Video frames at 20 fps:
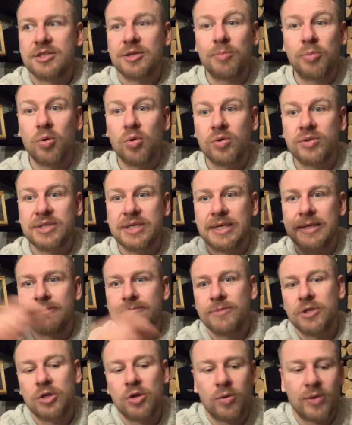supporting,
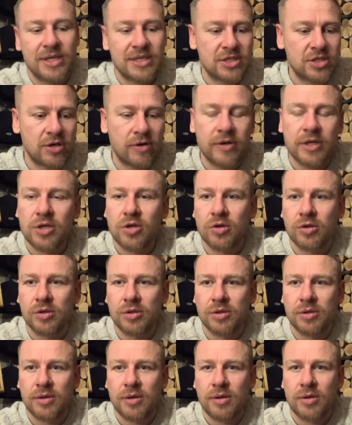you know,
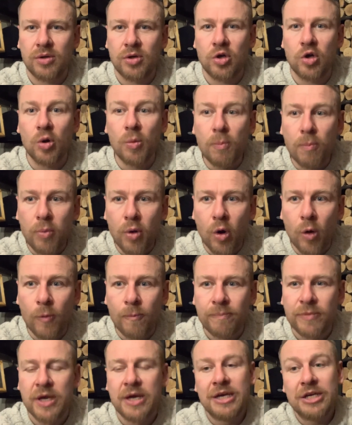historical Gumpo.
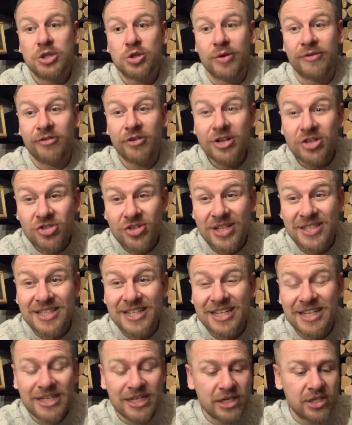So if you're
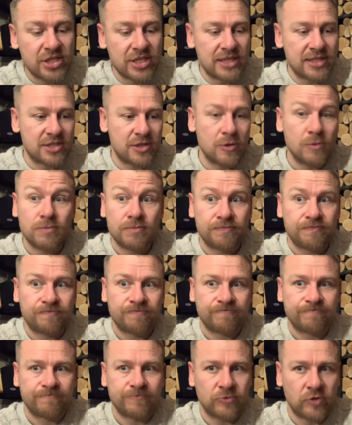interested in ninjutsu,
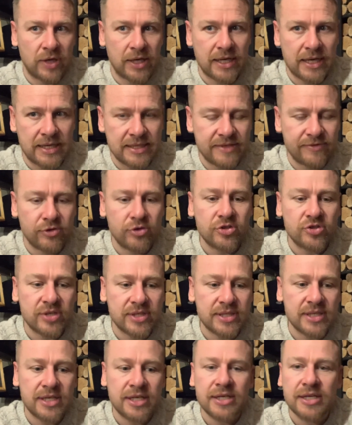right guys, if you're
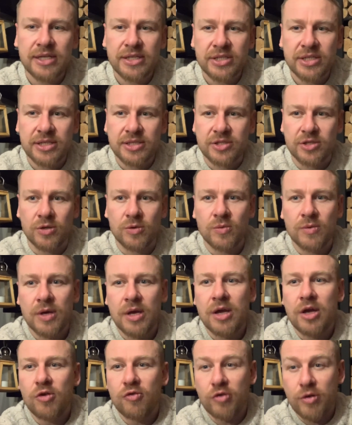interested in ninjutsu,
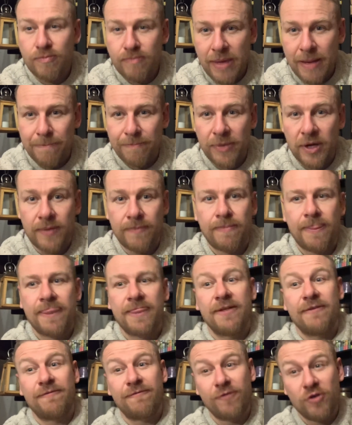Remember,
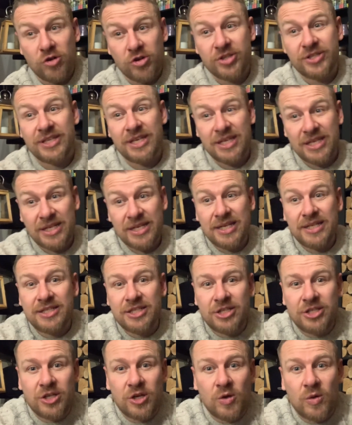the first thing you need to
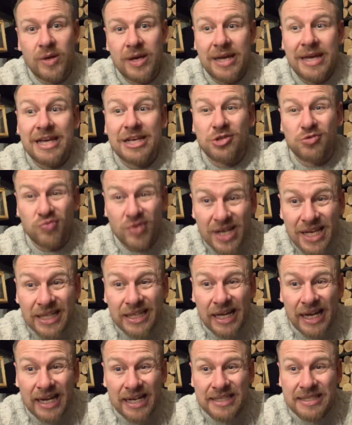do is
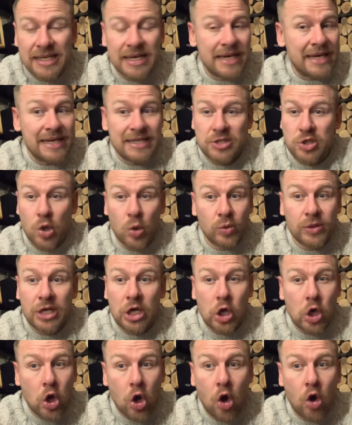realize it's only a
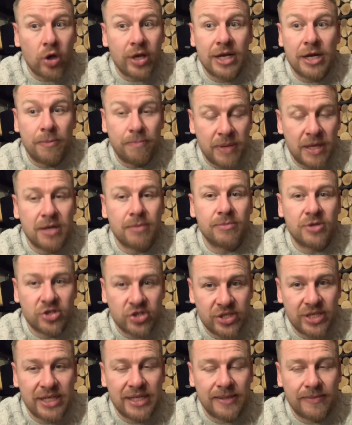cog in a bigger
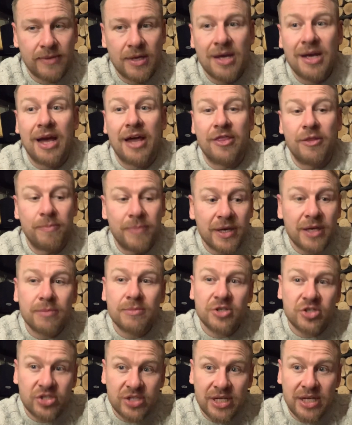machine, and the bigger
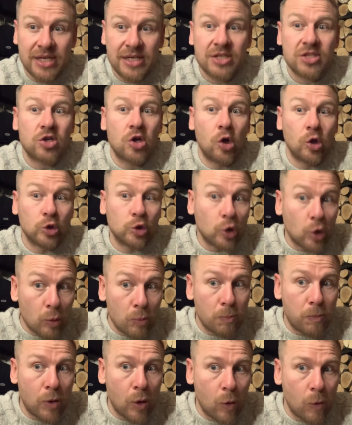machine is called
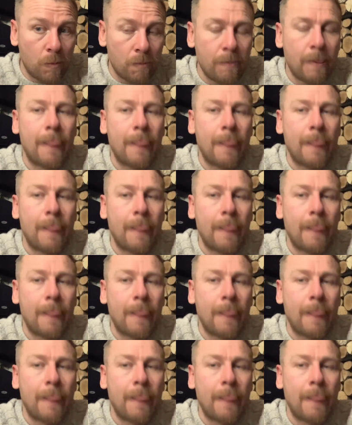Gumpo.